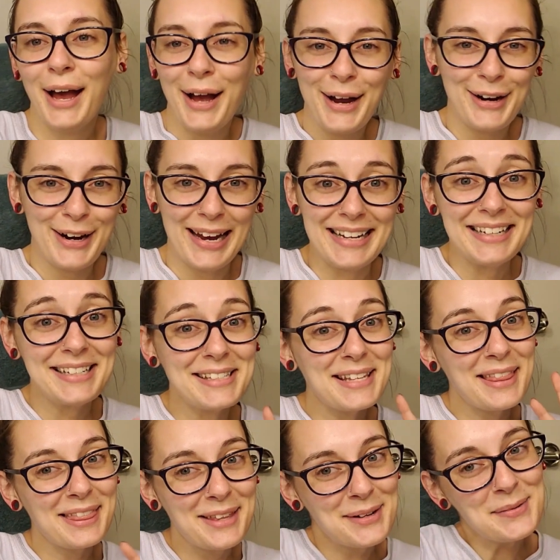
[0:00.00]
All right, it is a
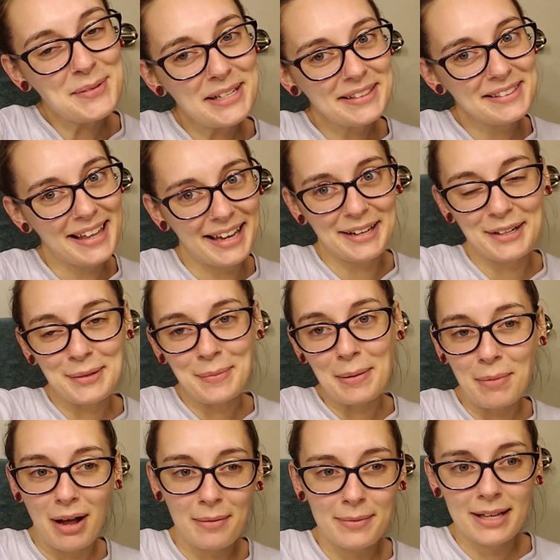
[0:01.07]
little bit later. My
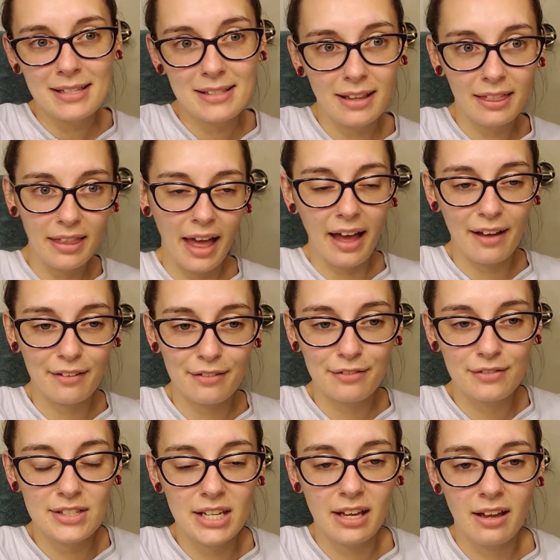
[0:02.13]
mom has
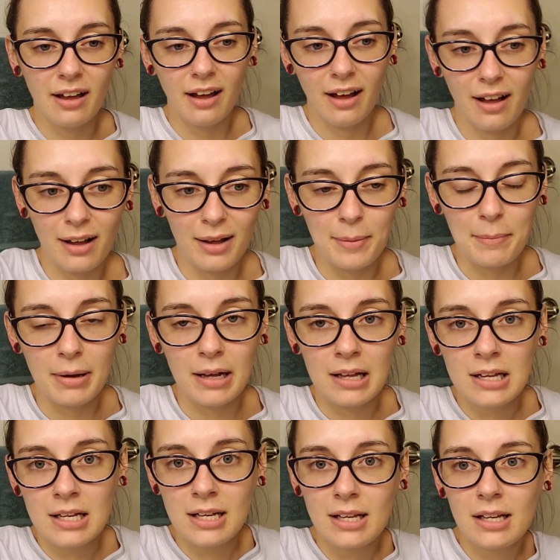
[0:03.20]
left. Um,
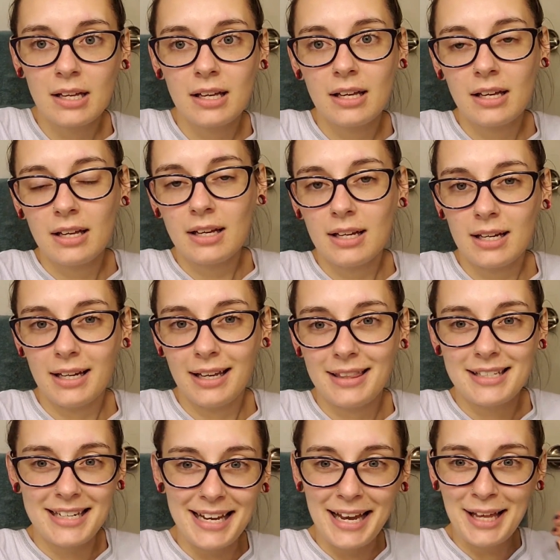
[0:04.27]

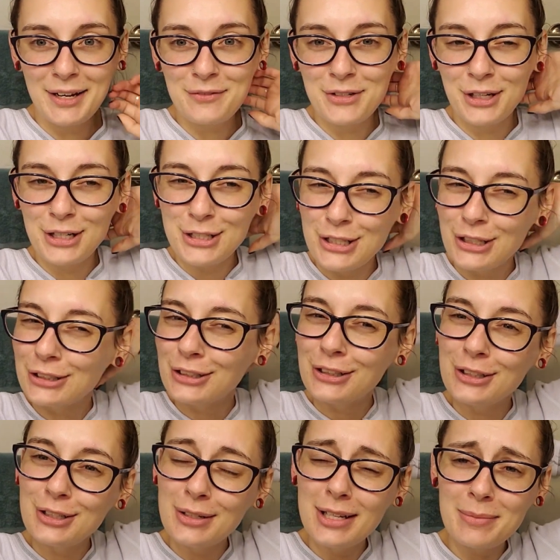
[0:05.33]
the day kind of took a
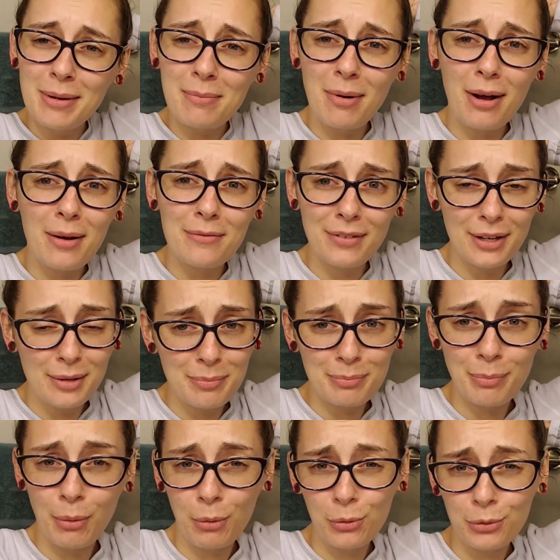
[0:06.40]
turn because my mom found a
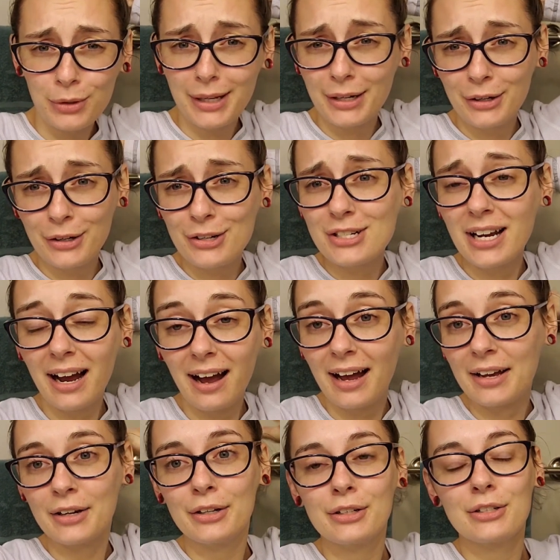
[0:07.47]
bolt in her
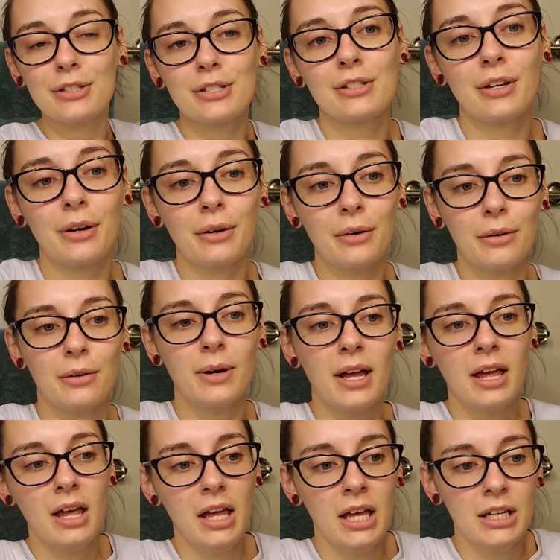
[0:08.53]
tire, so
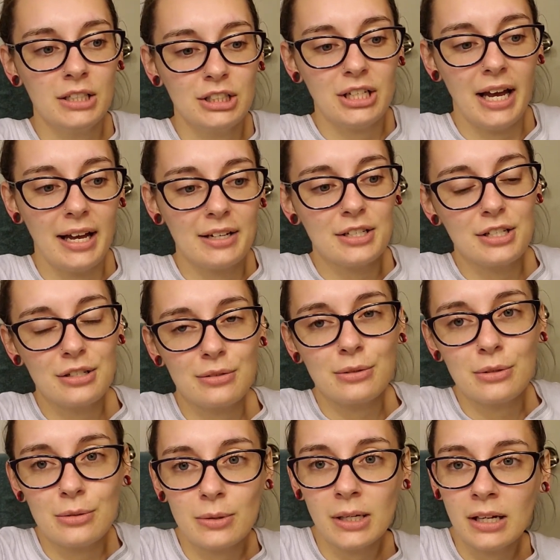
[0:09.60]
she had
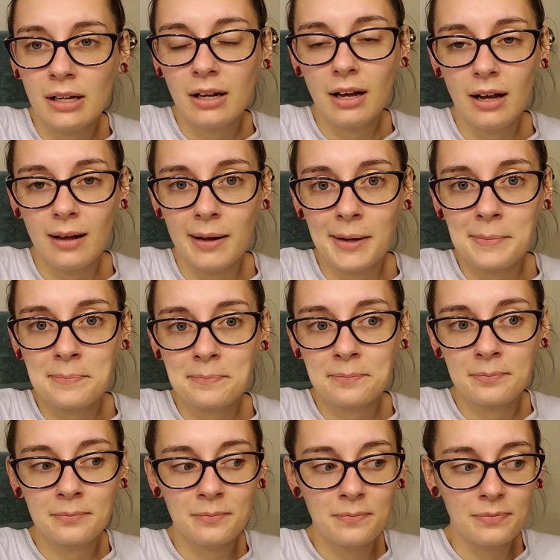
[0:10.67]
to um,
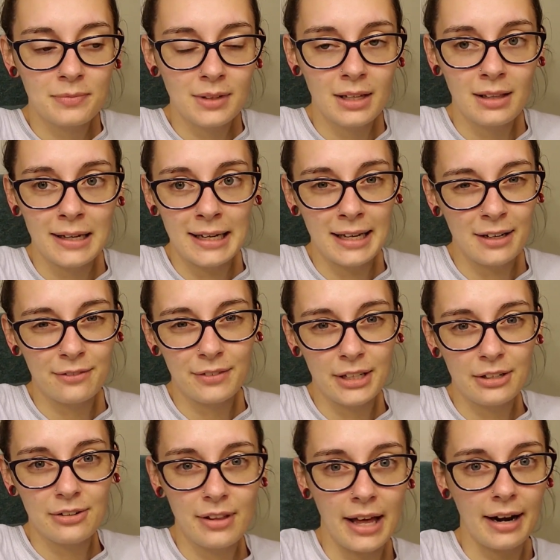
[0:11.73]
like kind of
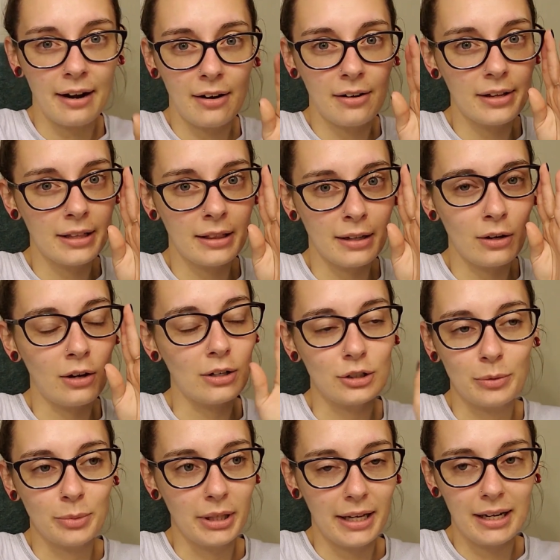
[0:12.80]
figure that out and the call
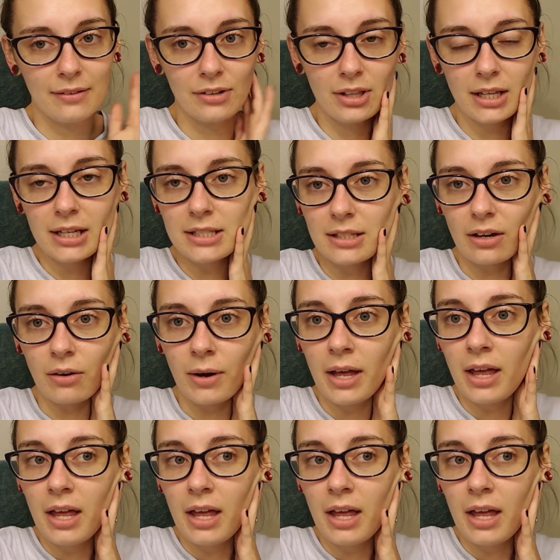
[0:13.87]
AAA and everything. So